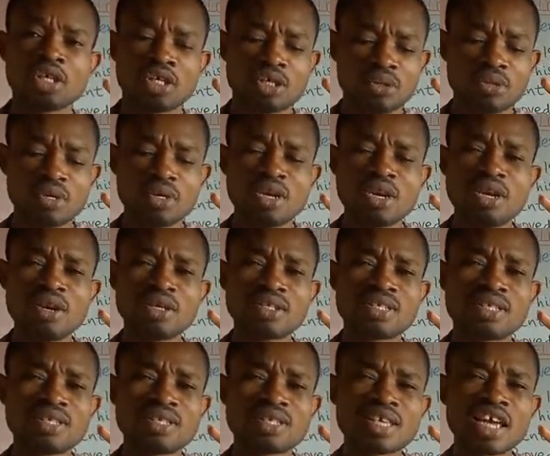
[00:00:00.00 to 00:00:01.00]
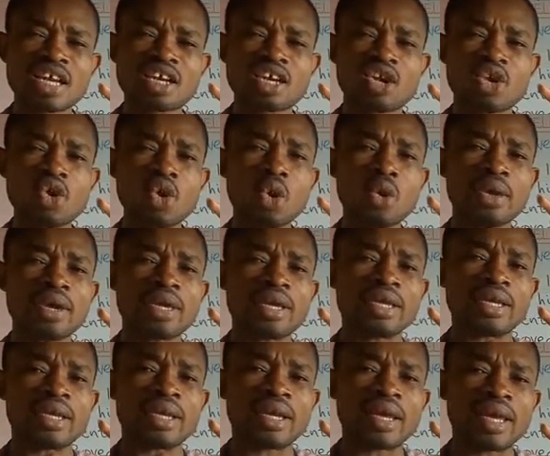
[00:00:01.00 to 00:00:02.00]
you will notice a
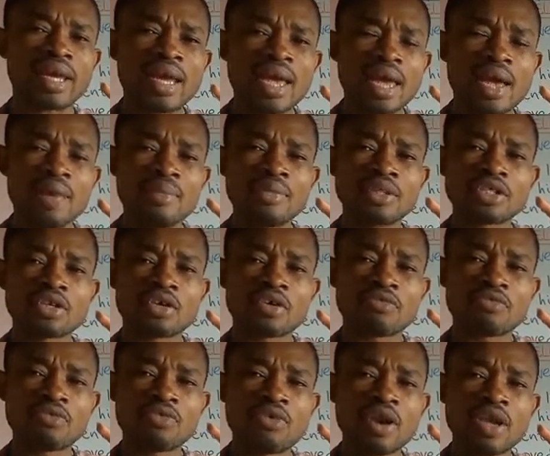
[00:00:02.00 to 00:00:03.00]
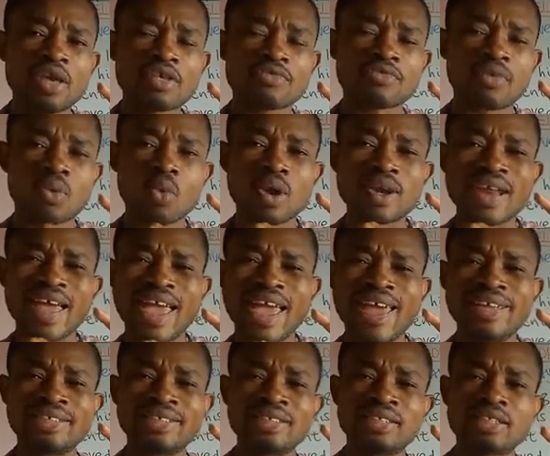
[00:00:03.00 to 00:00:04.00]
glowing emission of rays from one
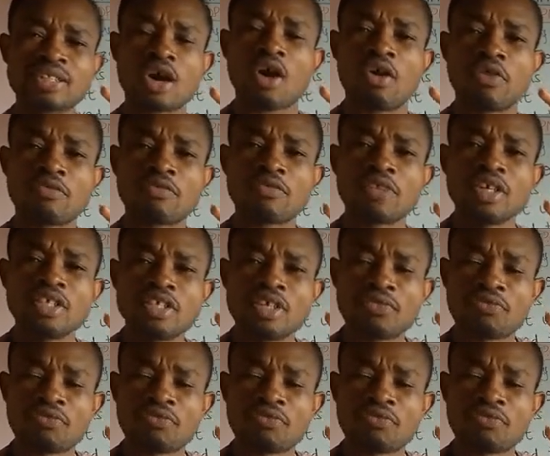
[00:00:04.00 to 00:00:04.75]
end of the